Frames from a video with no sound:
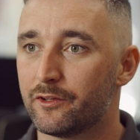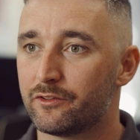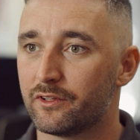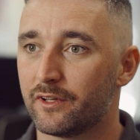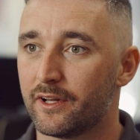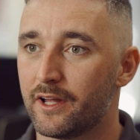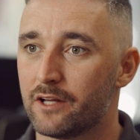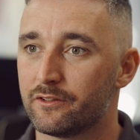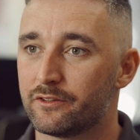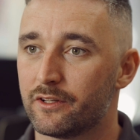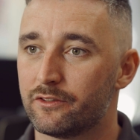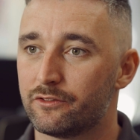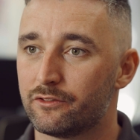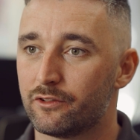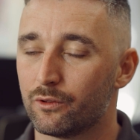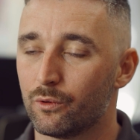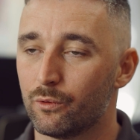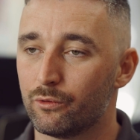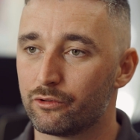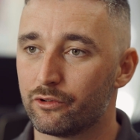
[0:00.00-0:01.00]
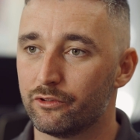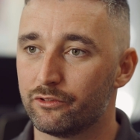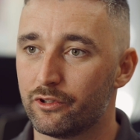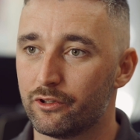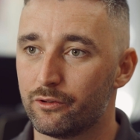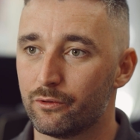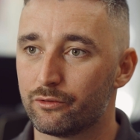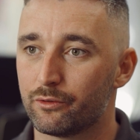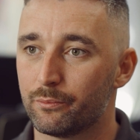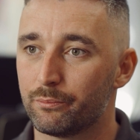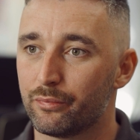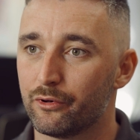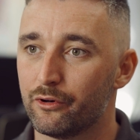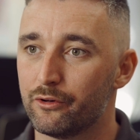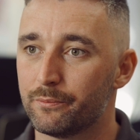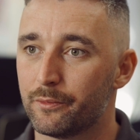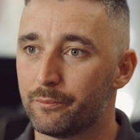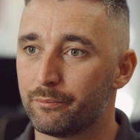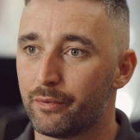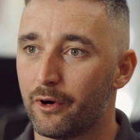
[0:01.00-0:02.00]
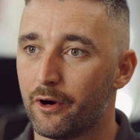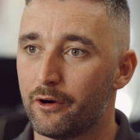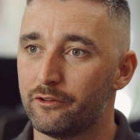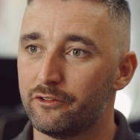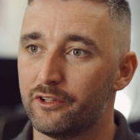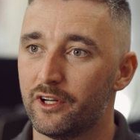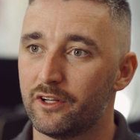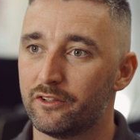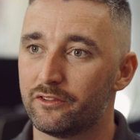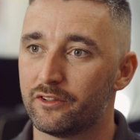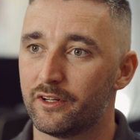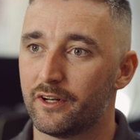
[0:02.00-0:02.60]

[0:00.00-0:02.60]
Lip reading: This allows us to launch continuous improvement projects